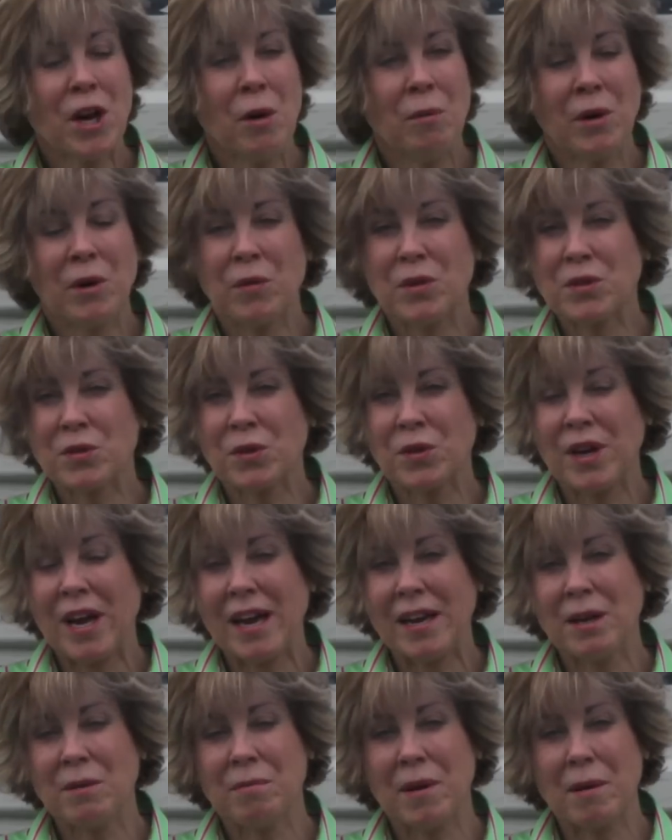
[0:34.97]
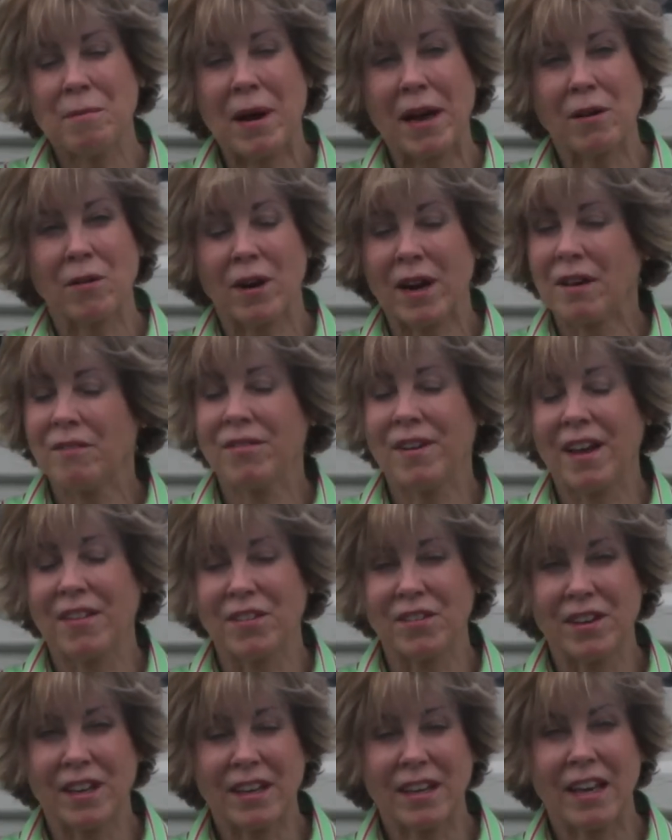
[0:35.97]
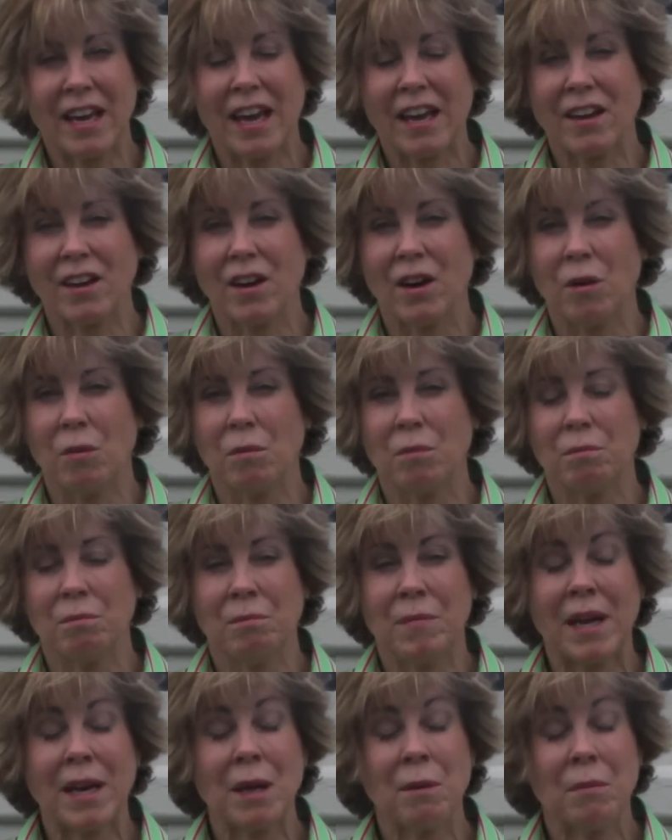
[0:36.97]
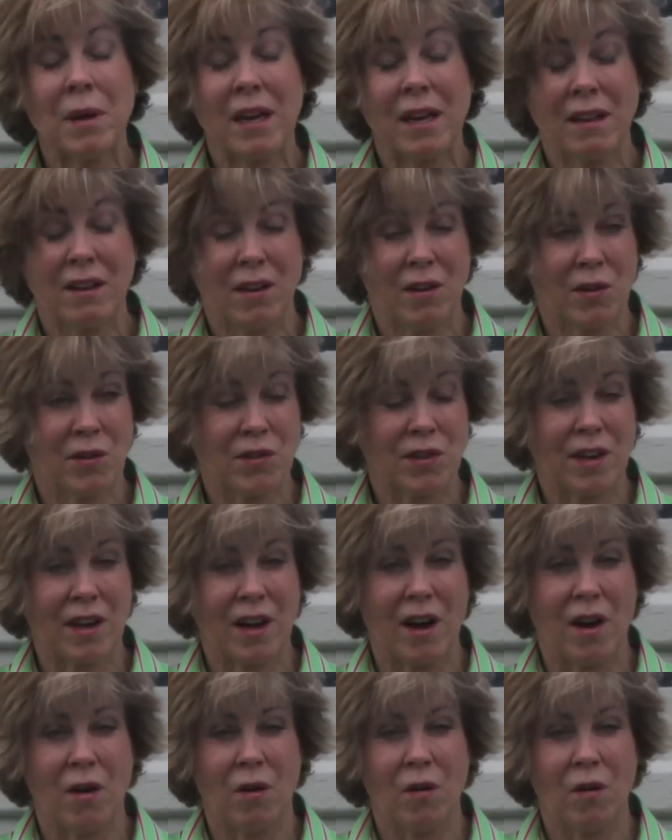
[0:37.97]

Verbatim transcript: Beachcomber was created by my grandfather, Nick Yanko, many, many years